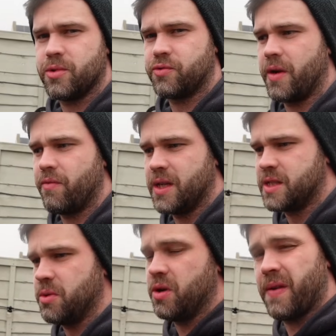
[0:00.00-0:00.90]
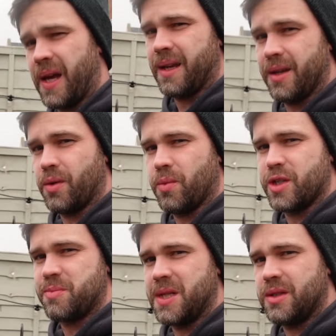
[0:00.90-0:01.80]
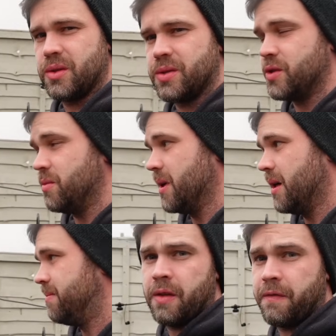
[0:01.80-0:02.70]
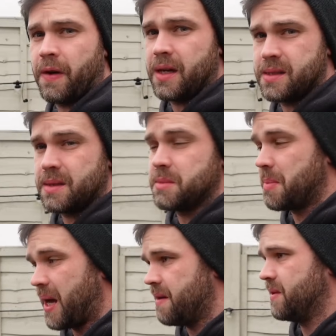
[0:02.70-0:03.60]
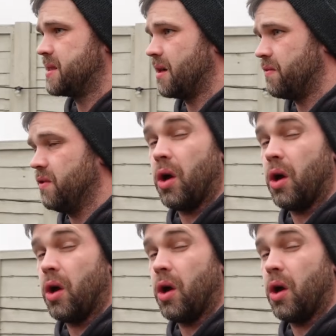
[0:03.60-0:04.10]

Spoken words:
was running really smooth, and I don't want to speak too soon, but fire seemed to behave itself.